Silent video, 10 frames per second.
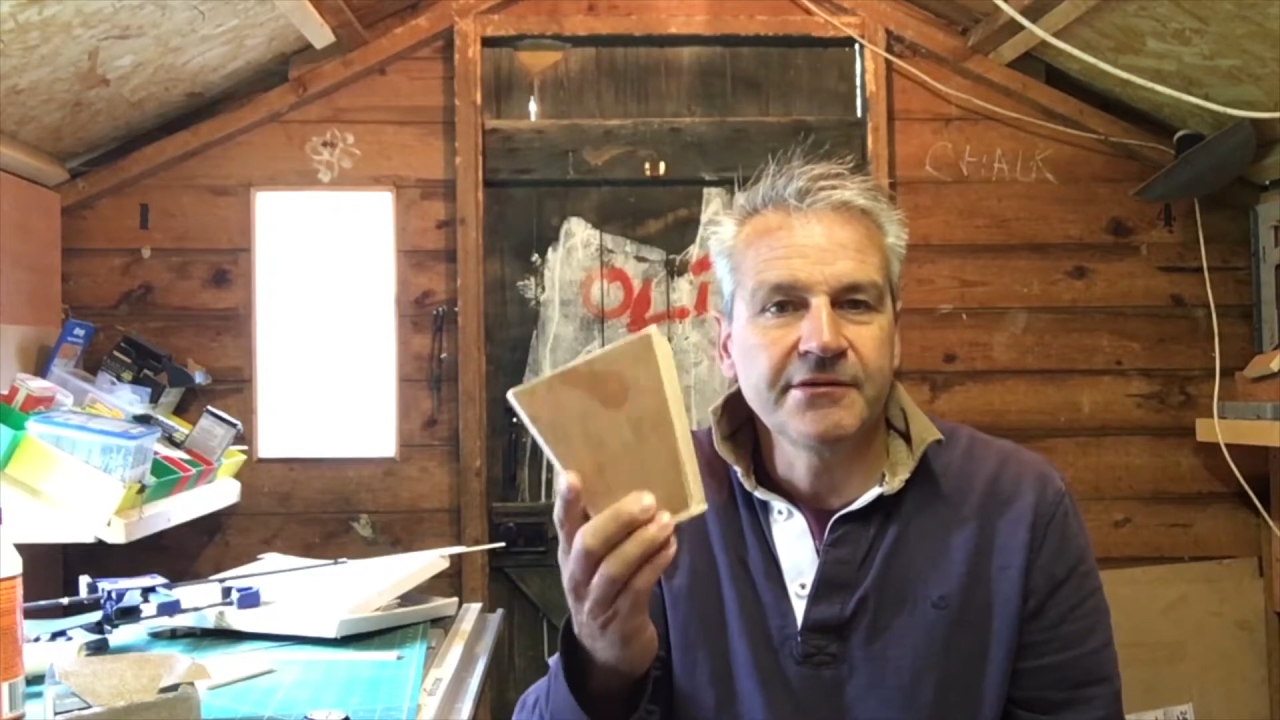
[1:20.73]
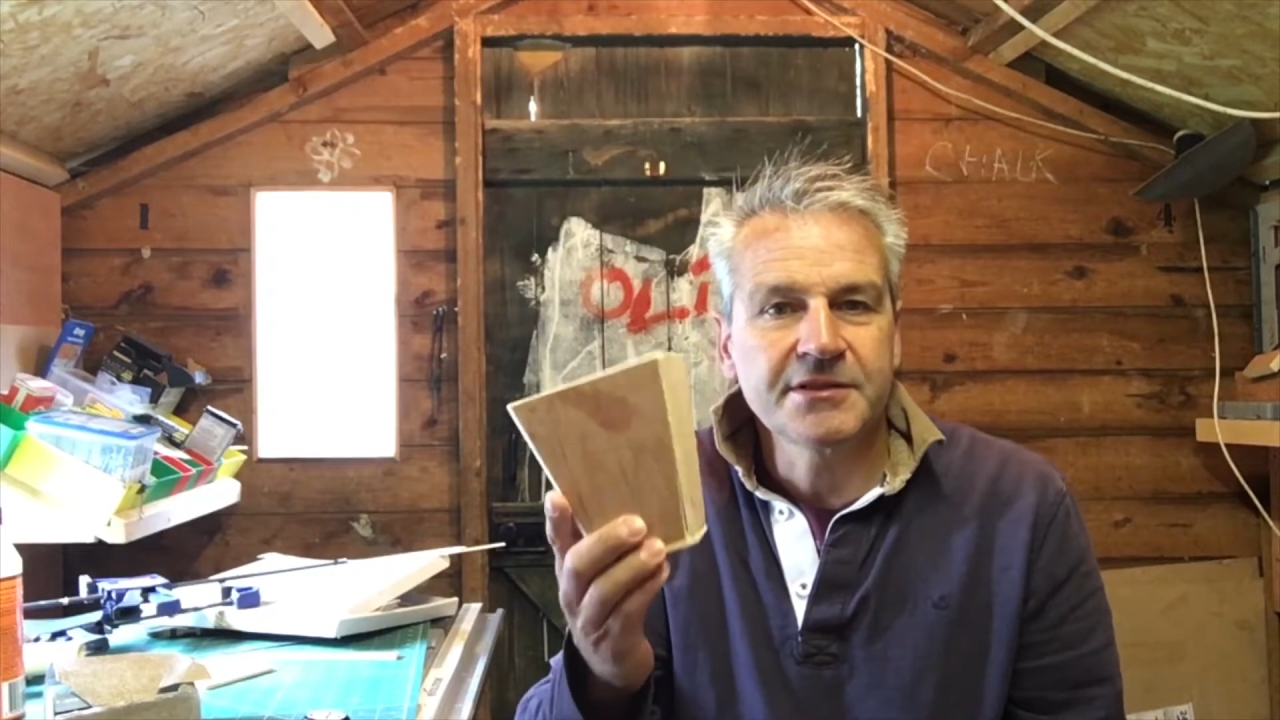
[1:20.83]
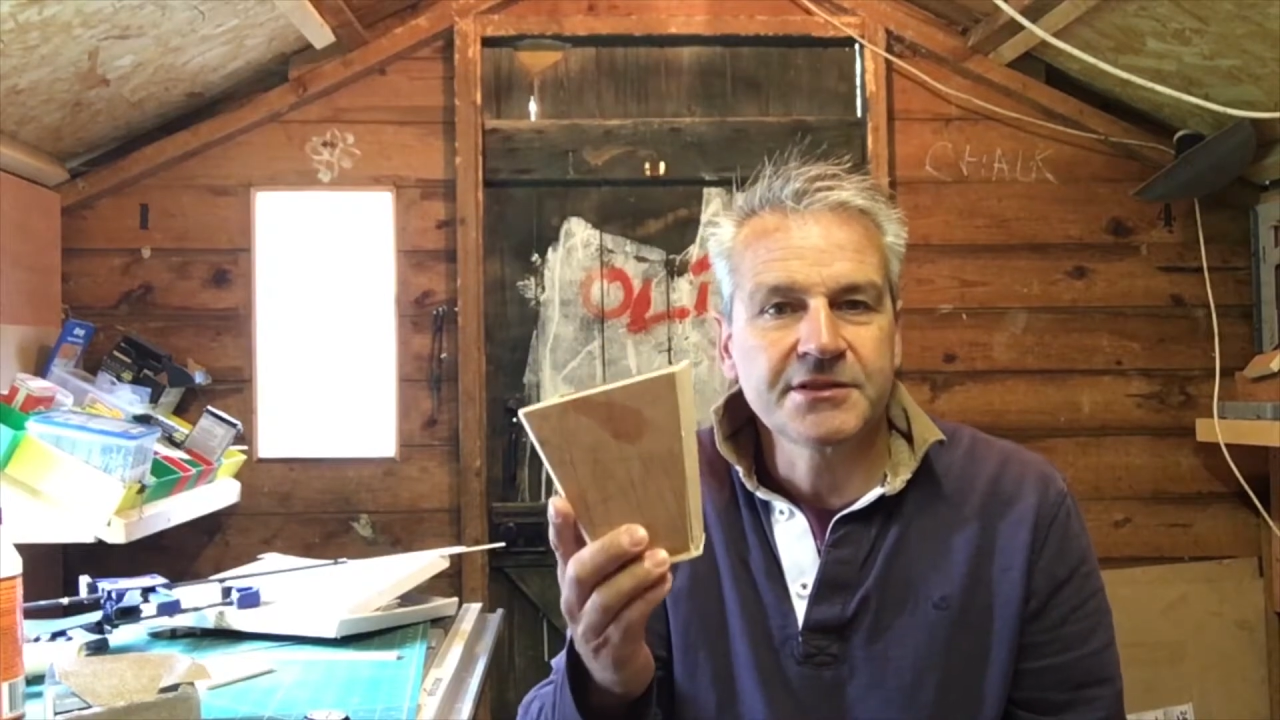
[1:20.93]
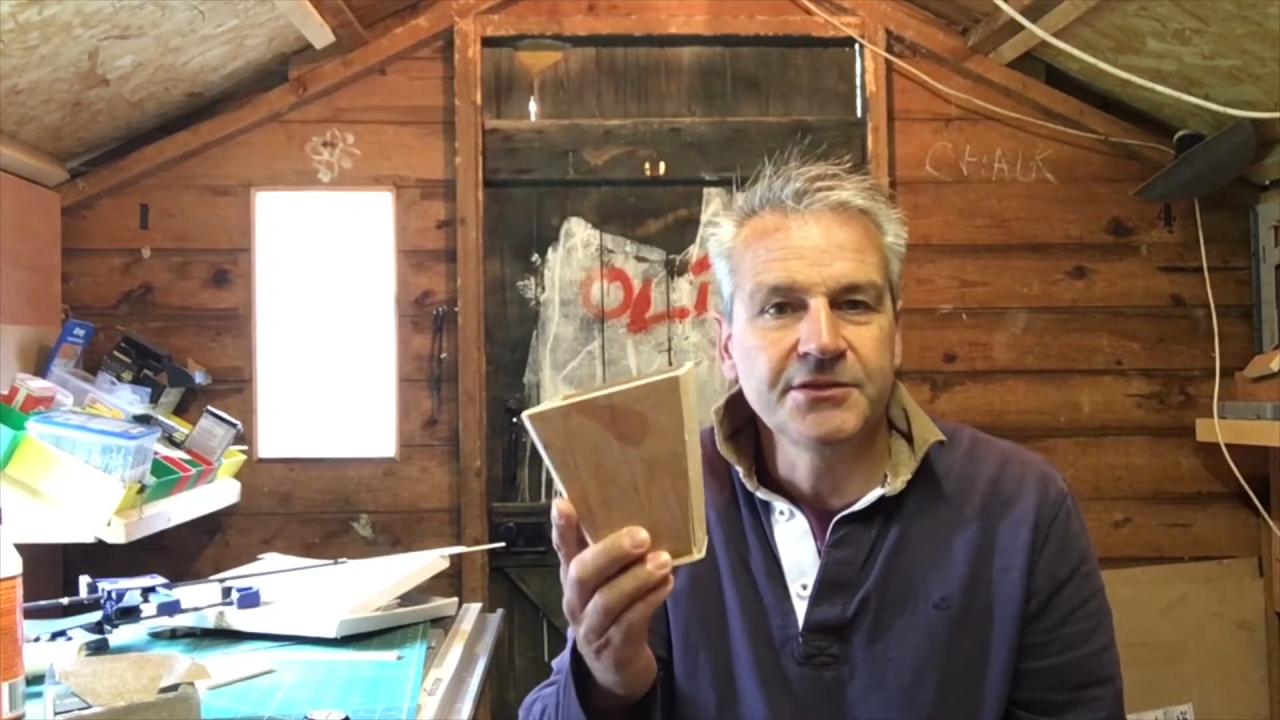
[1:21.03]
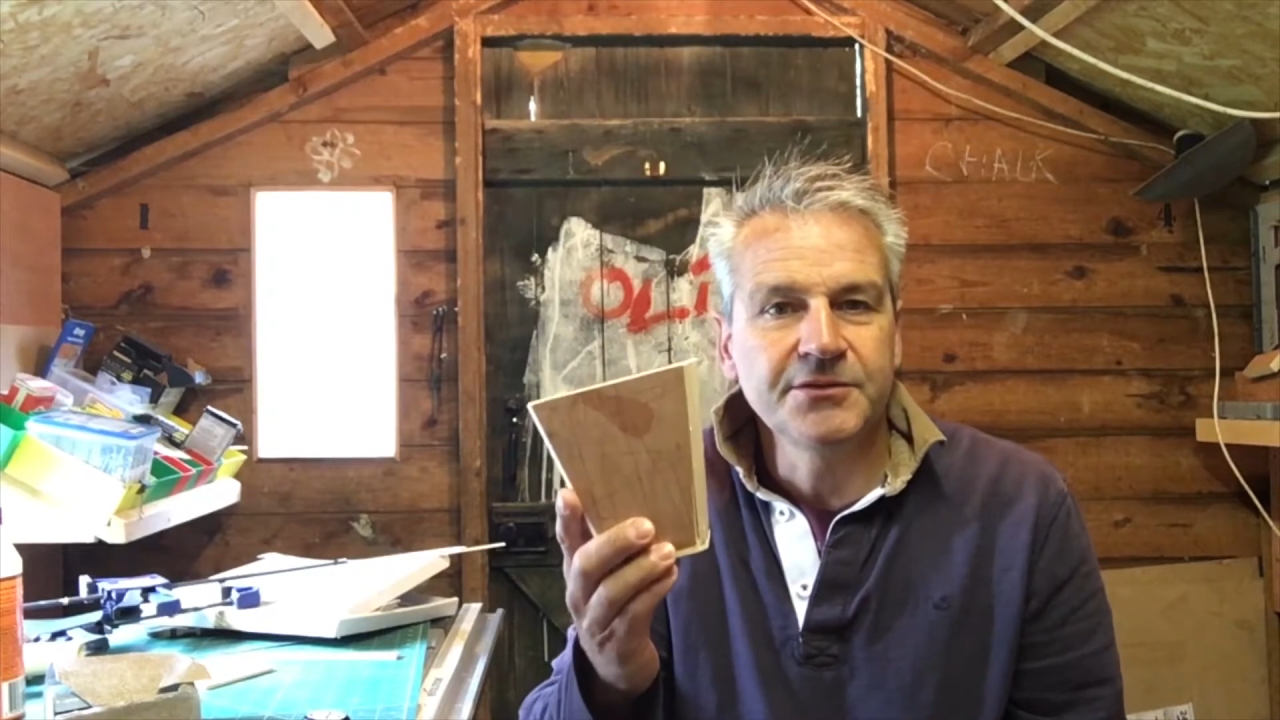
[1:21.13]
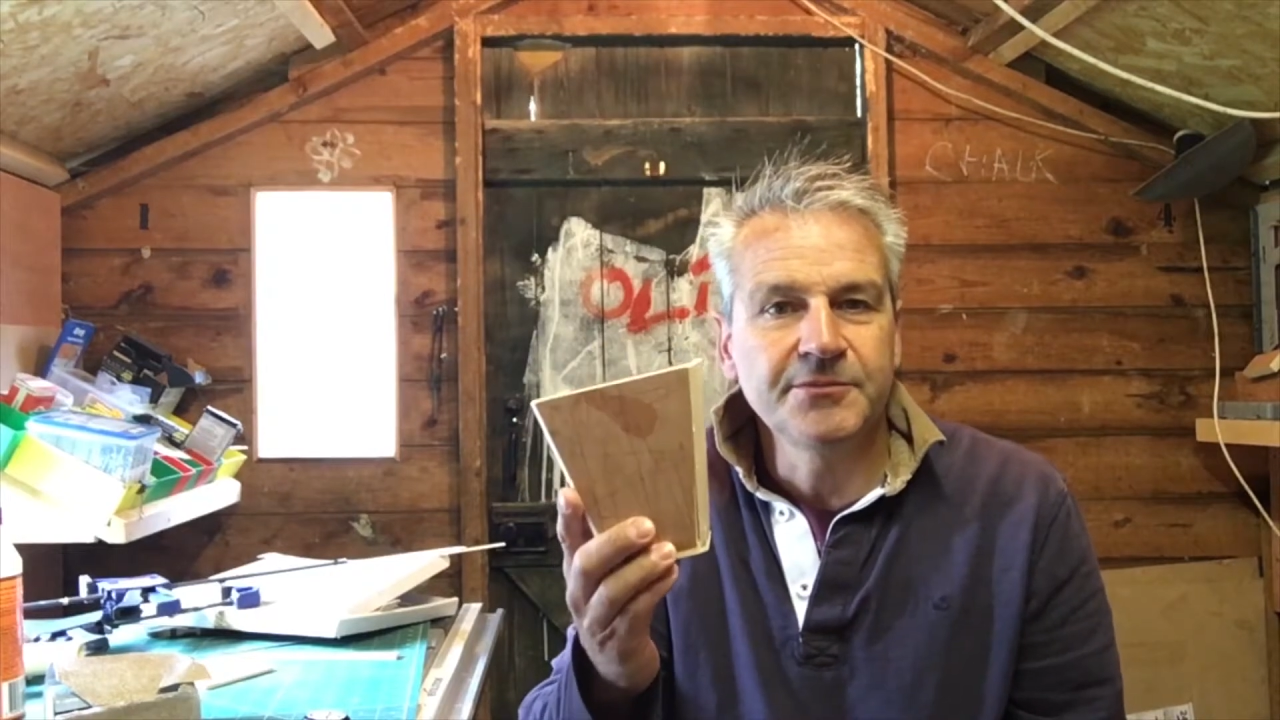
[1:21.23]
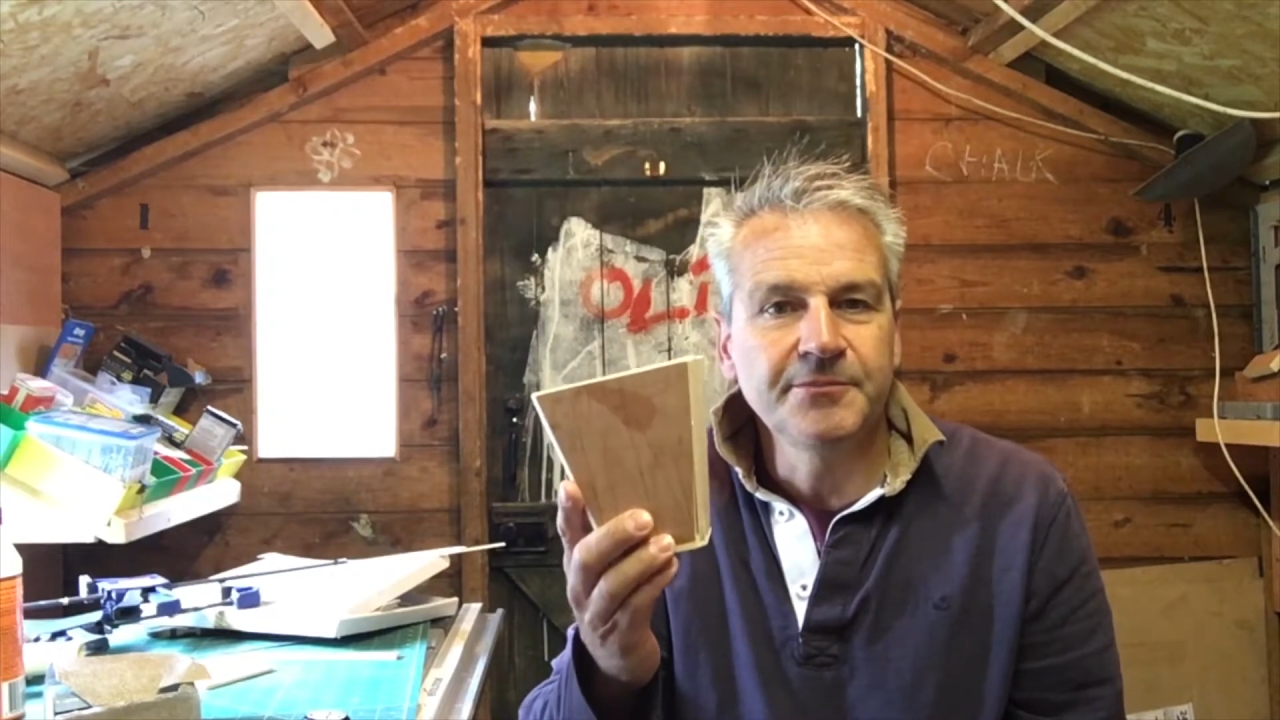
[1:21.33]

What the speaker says: is to